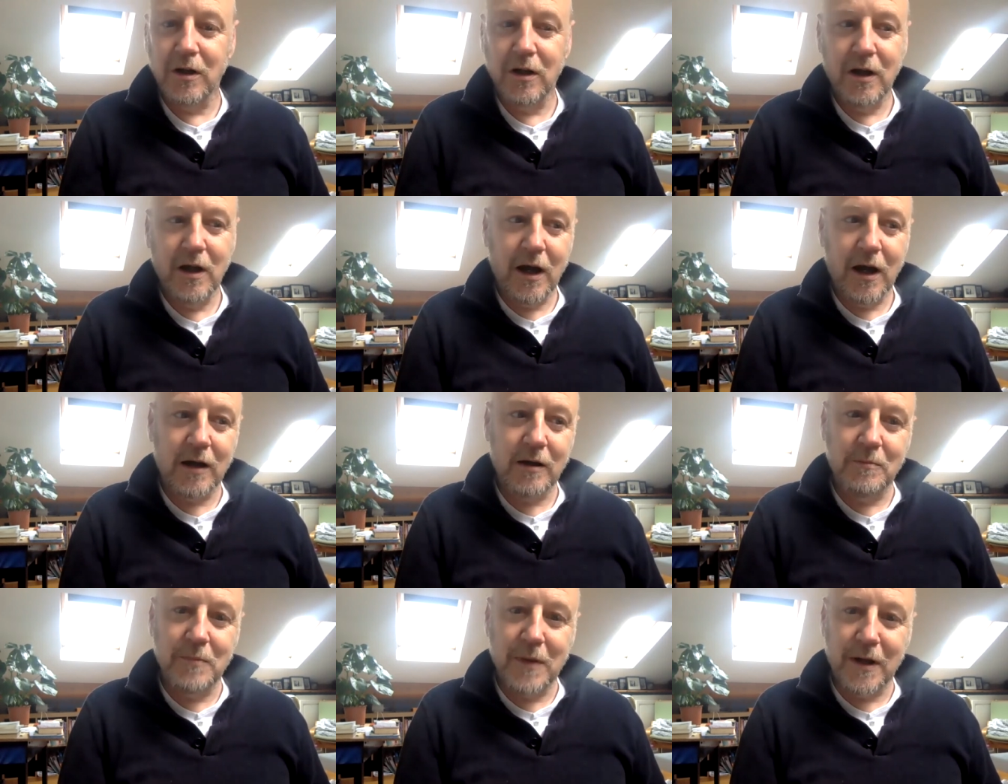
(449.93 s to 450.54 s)

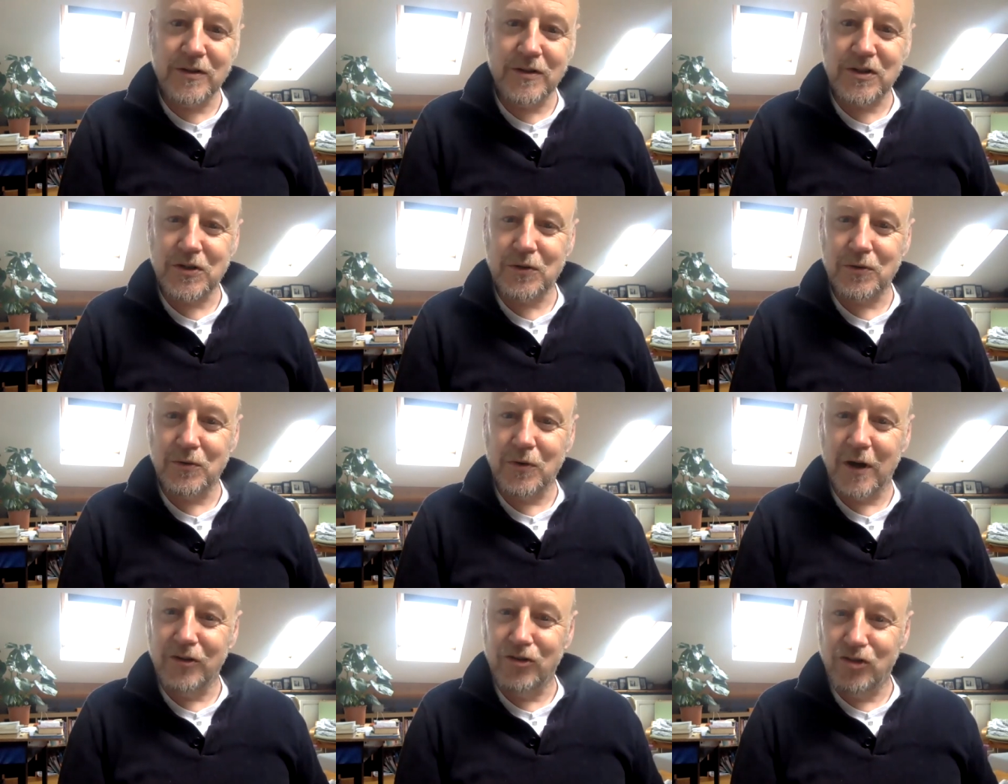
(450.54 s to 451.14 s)
Um, and
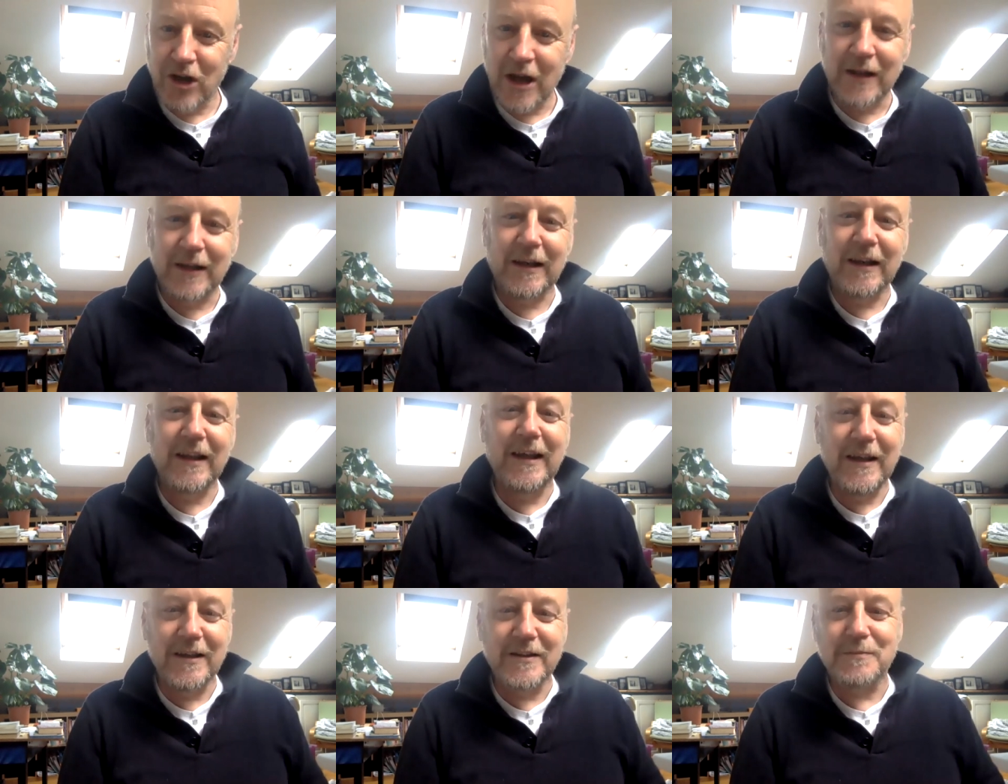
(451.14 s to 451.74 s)
so I
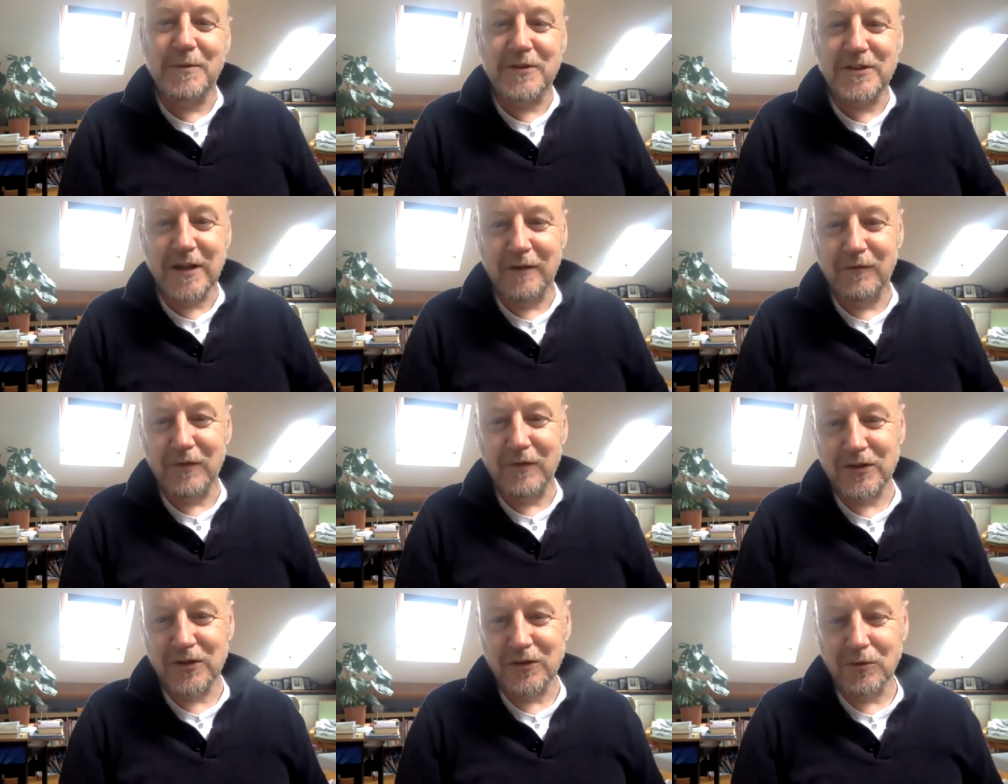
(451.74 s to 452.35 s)
gently eased
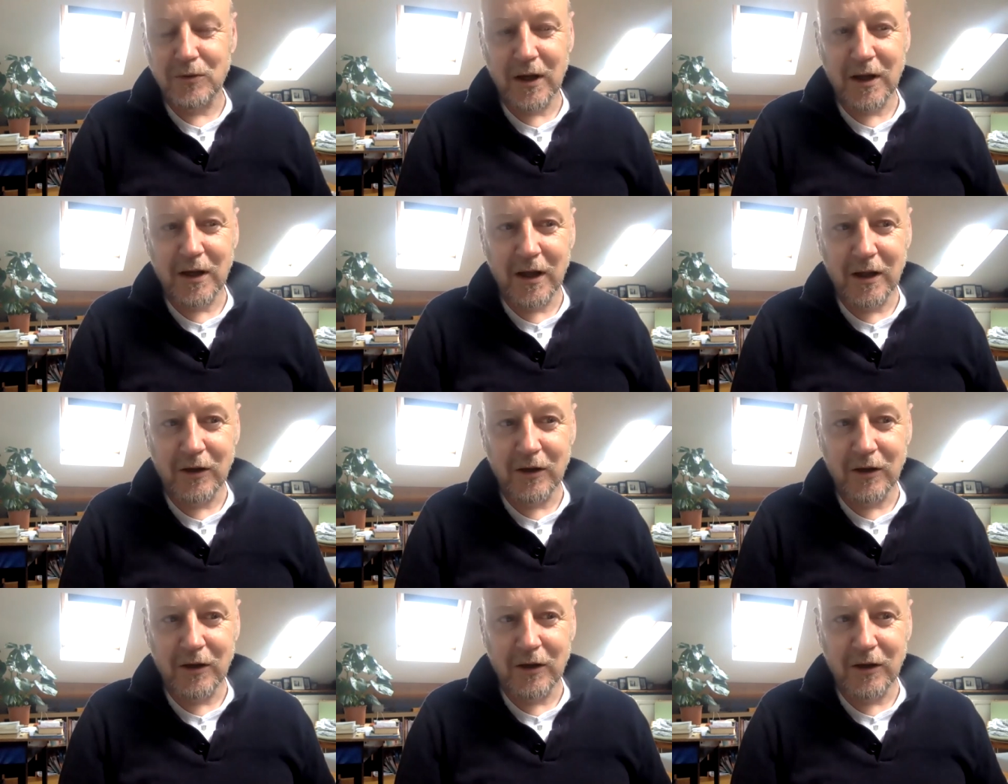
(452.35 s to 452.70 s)
myself into a,